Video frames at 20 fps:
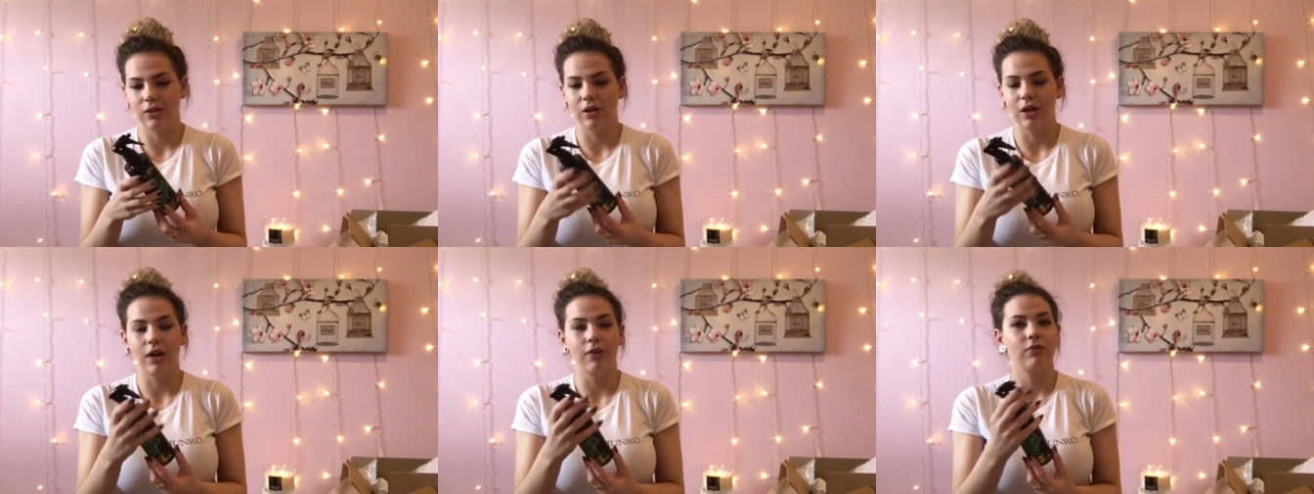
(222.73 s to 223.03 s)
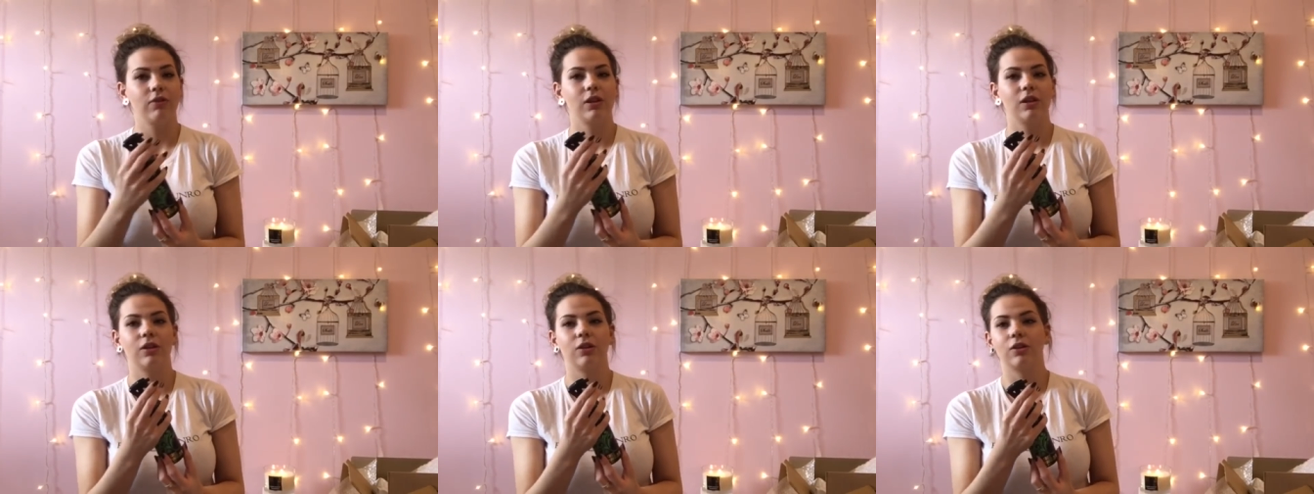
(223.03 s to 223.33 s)
You
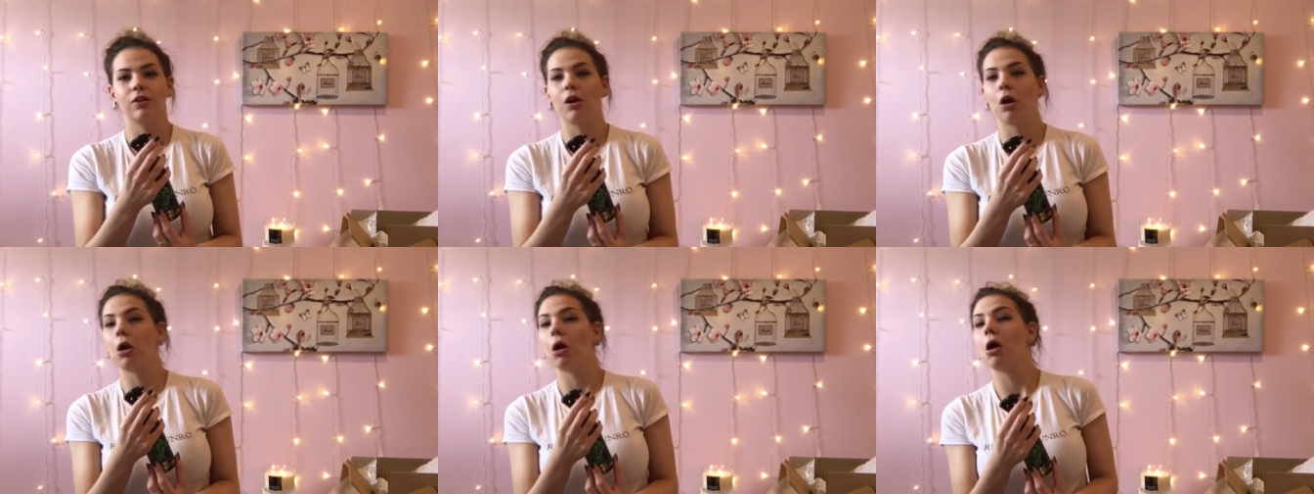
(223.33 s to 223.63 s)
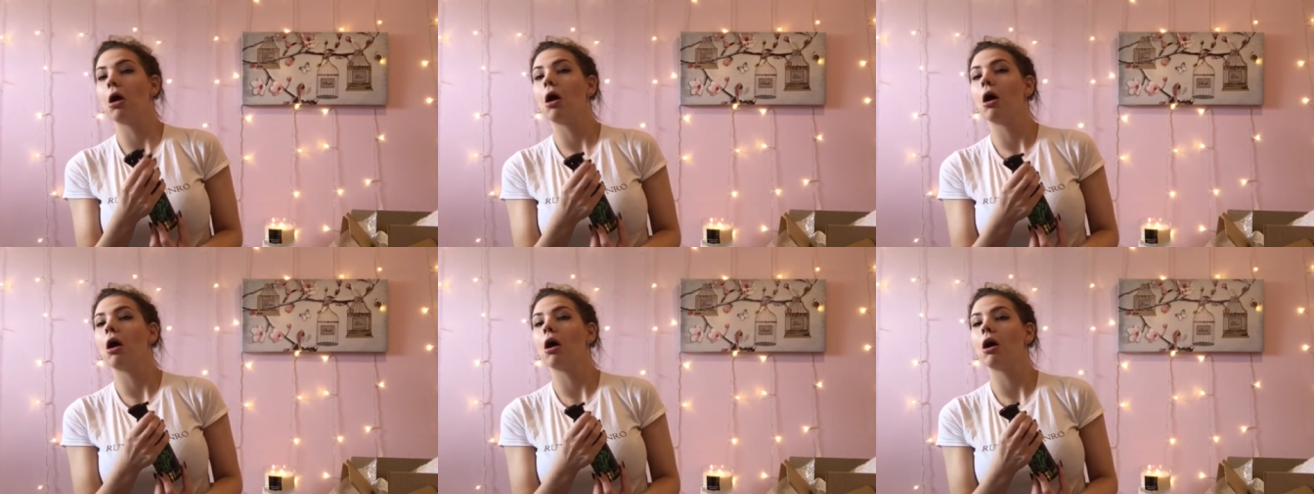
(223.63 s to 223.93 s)
get a really good
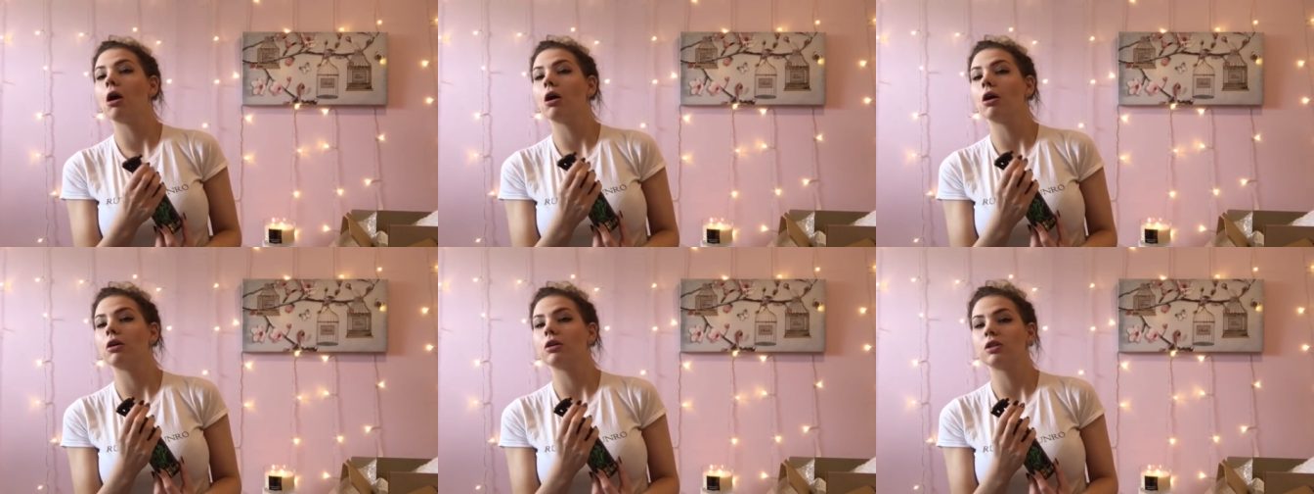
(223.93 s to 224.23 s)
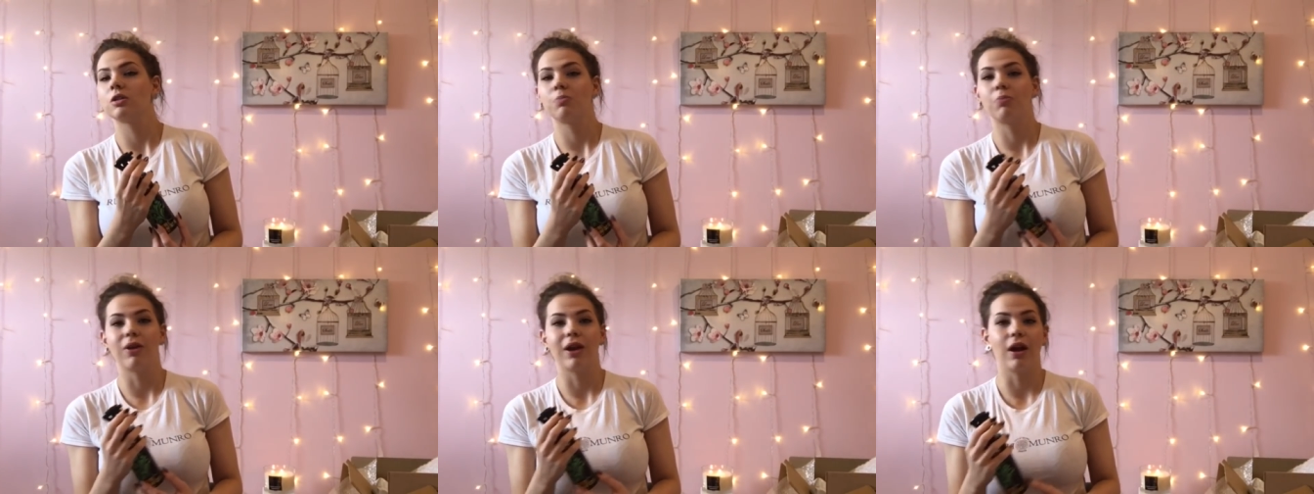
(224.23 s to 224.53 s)

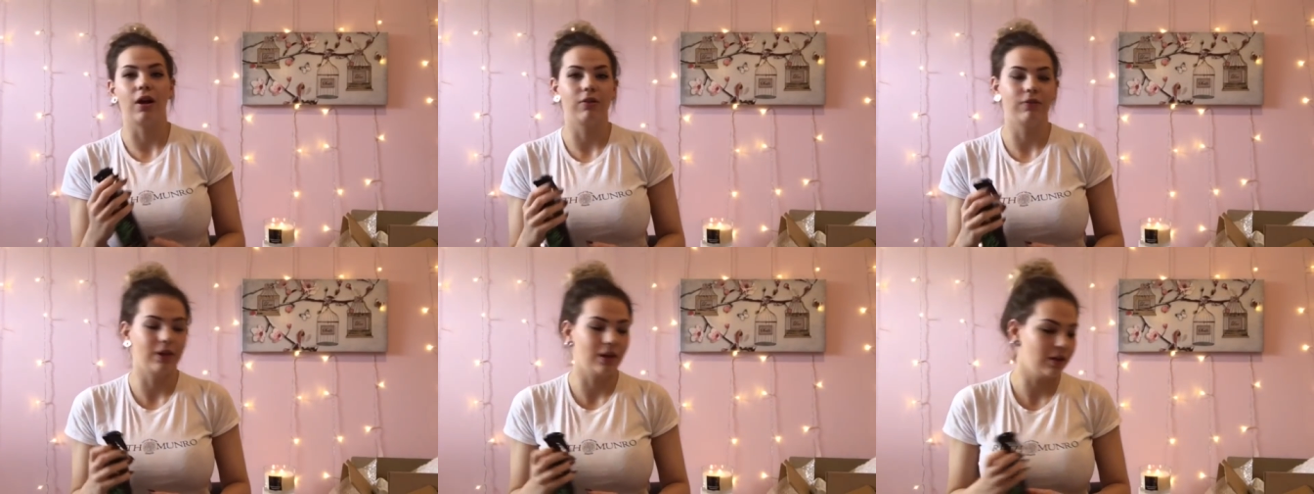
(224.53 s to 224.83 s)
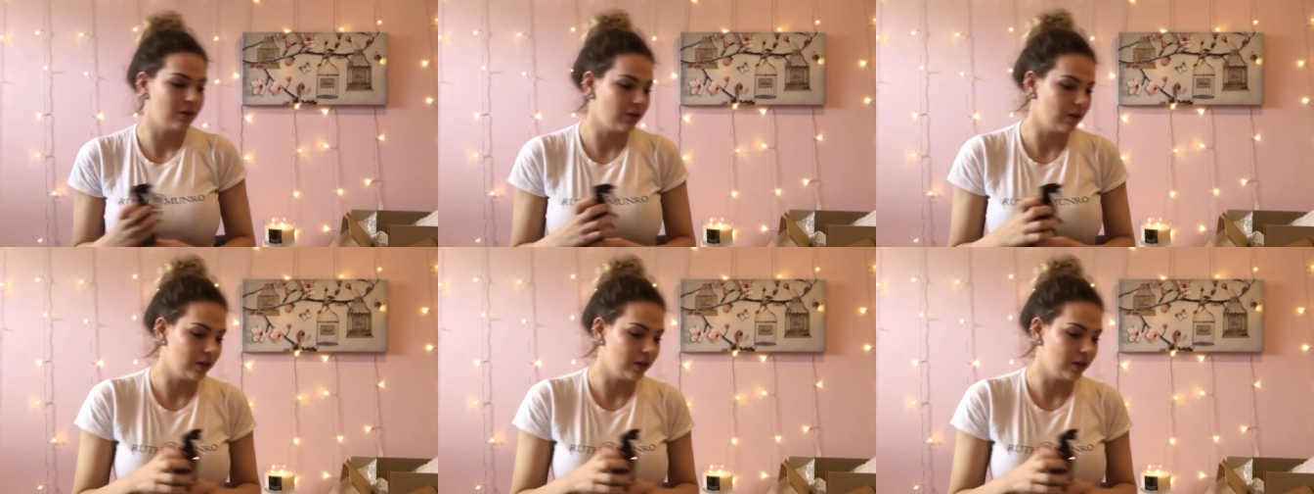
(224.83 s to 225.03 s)
spray of it.